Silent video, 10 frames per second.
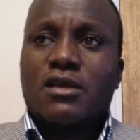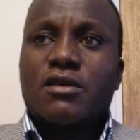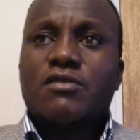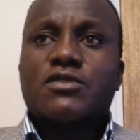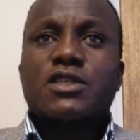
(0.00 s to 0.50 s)

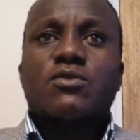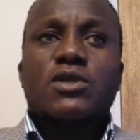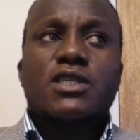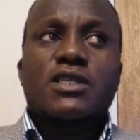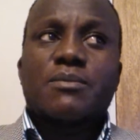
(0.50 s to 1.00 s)
You have seen
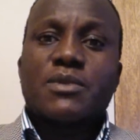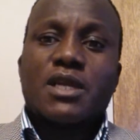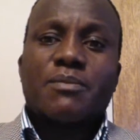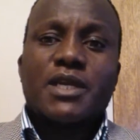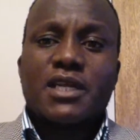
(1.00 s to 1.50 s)
what has been
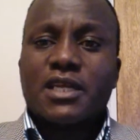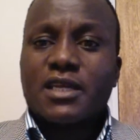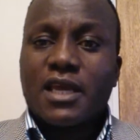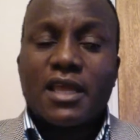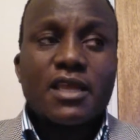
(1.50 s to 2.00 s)
happening
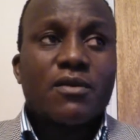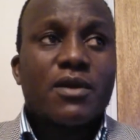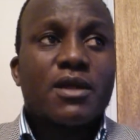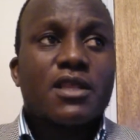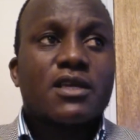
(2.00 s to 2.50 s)
in Kenya,
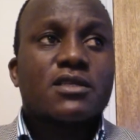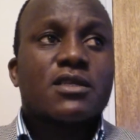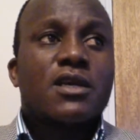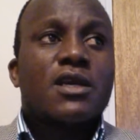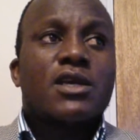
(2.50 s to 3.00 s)
where
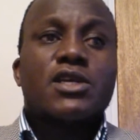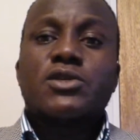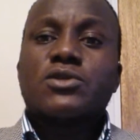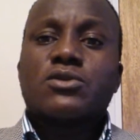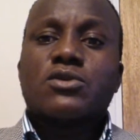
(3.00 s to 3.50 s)
there's
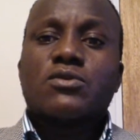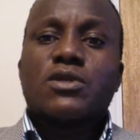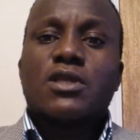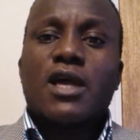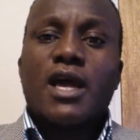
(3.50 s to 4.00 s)
issues to do
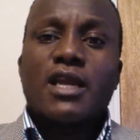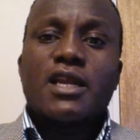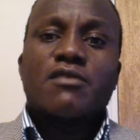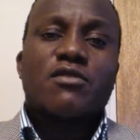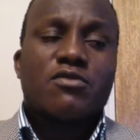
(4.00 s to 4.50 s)
with the high
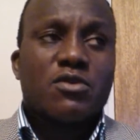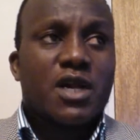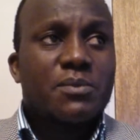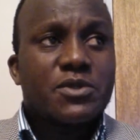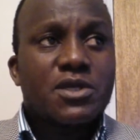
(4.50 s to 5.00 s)
level of
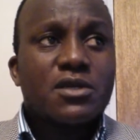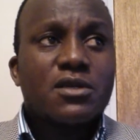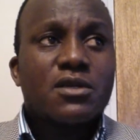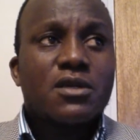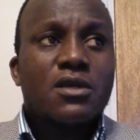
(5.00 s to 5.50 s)

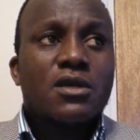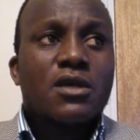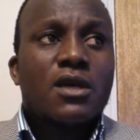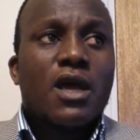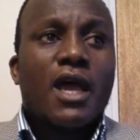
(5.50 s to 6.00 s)
corruption,
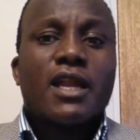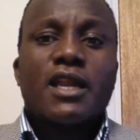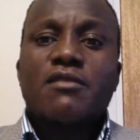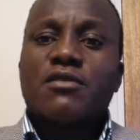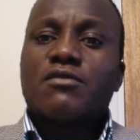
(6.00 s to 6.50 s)
high
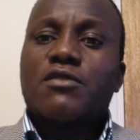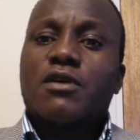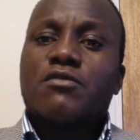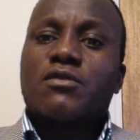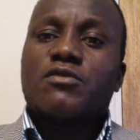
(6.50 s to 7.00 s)

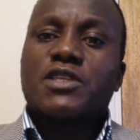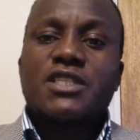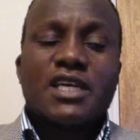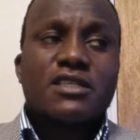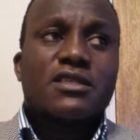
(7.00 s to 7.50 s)
level of
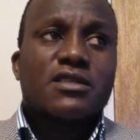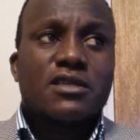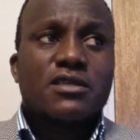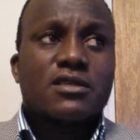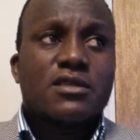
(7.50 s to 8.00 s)

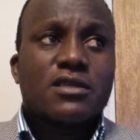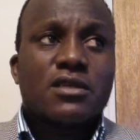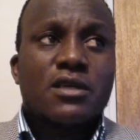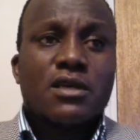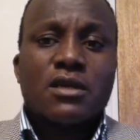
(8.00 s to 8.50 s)
injustices,
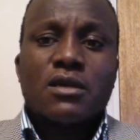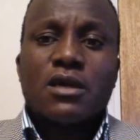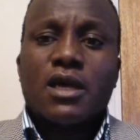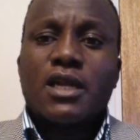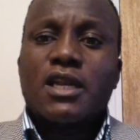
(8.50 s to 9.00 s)

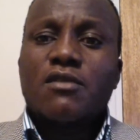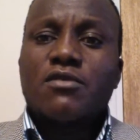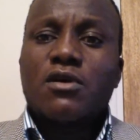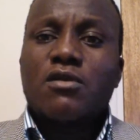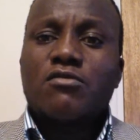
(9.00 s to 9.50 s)
high
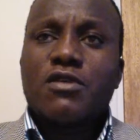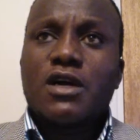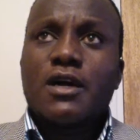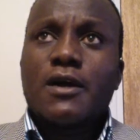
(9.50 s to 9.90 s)
level of,